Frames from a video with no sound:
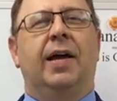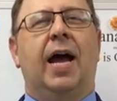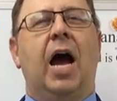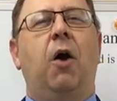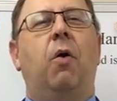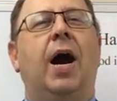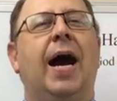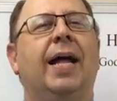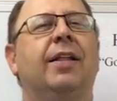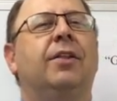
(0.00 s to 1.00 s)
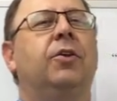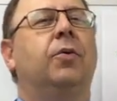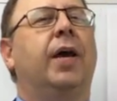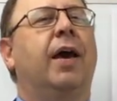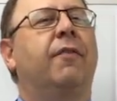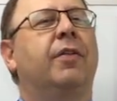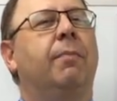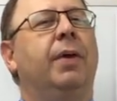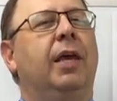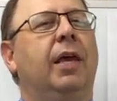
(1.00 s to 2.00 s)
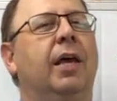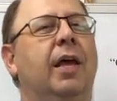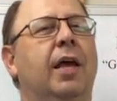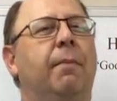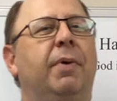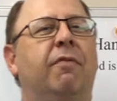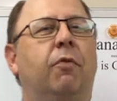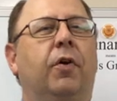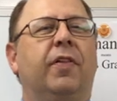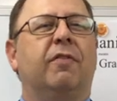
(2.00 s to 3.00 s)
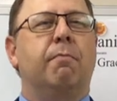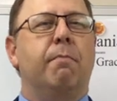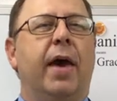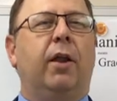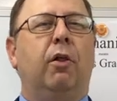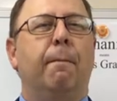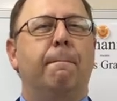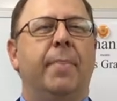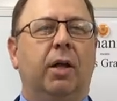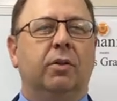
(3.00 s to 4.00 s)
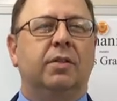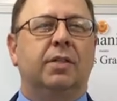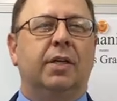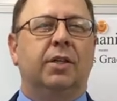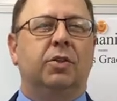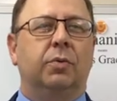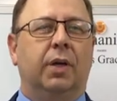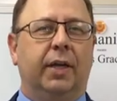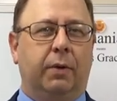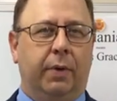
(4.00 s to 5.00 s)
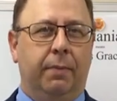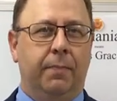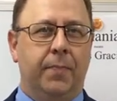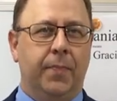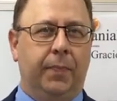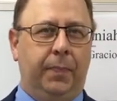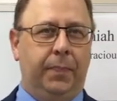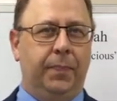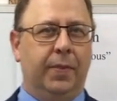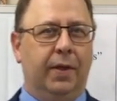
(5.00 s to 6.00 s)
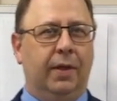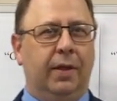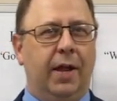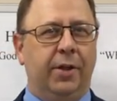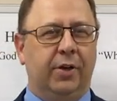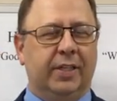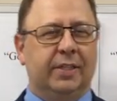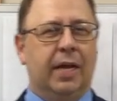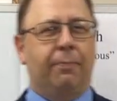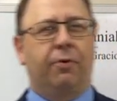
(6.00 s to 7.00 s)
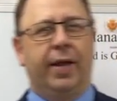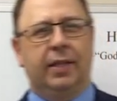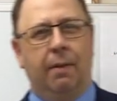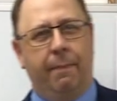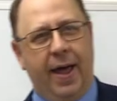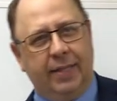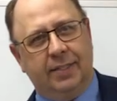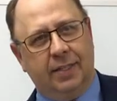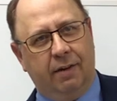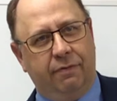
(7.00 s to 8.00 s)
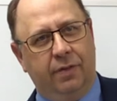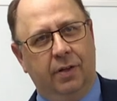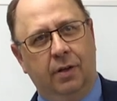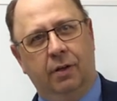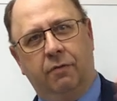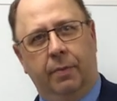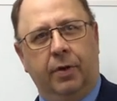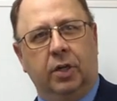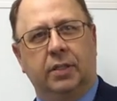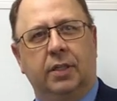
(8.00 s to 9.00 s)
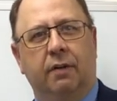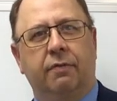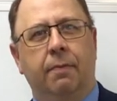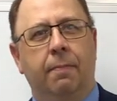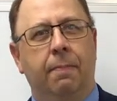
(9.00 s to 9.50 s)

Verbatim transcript: How hot do you have to be before this metal melts into a liquid. And you can separate the bad stuff from the good stuff.